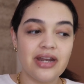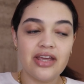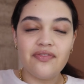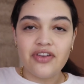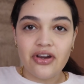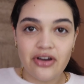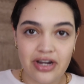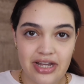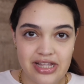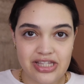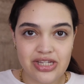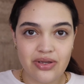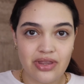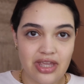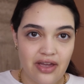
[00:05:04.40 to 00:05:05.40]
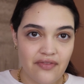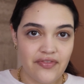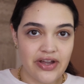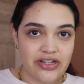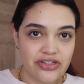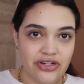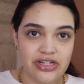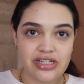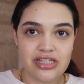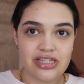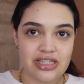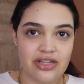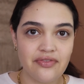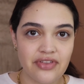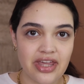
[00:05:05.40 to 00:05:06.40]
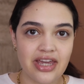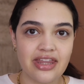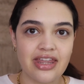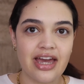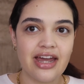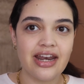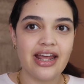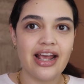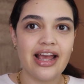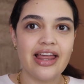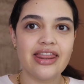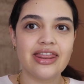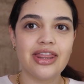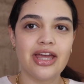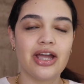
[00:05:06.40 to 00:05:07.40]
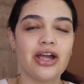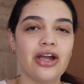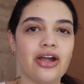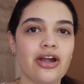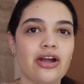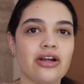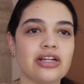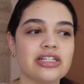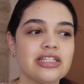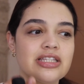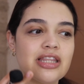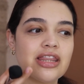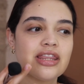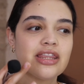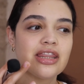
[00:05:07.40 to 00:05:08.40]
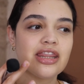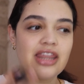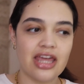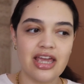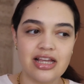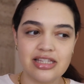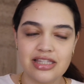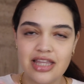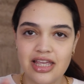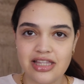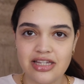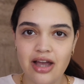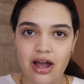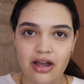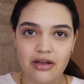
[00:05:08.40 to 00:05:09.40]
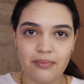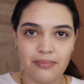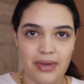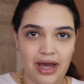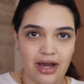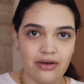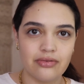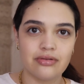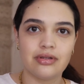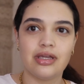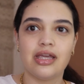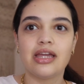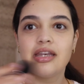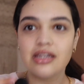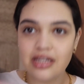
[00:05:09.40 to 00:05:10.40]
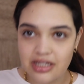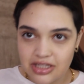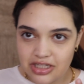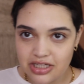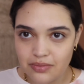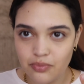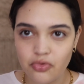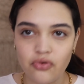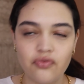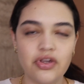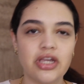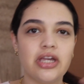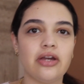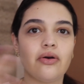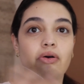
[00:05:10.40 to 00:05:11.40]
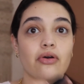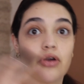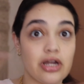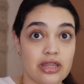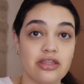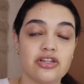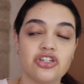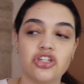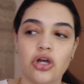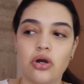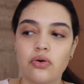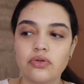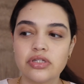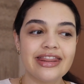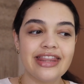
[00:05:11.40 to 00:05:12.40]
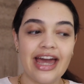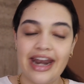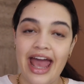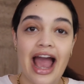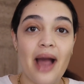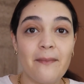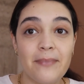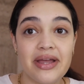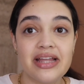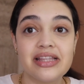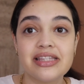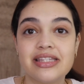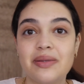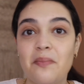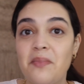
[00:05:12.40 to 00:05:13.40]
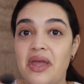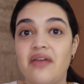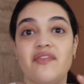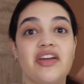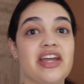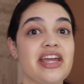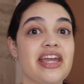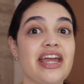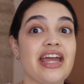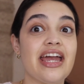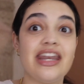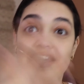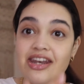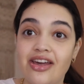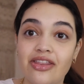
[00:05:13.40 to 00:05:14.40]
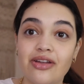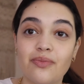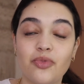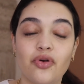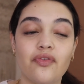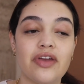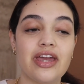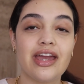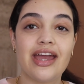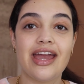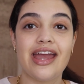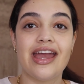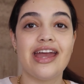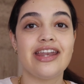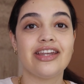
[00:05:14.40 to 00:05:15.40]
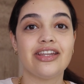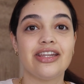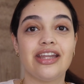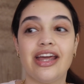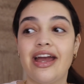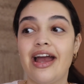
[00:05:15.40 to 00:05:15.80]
if you're into the Avengers and stuff like that, there's things they talk about in each movie or in the shows that happens maybe in another movie, and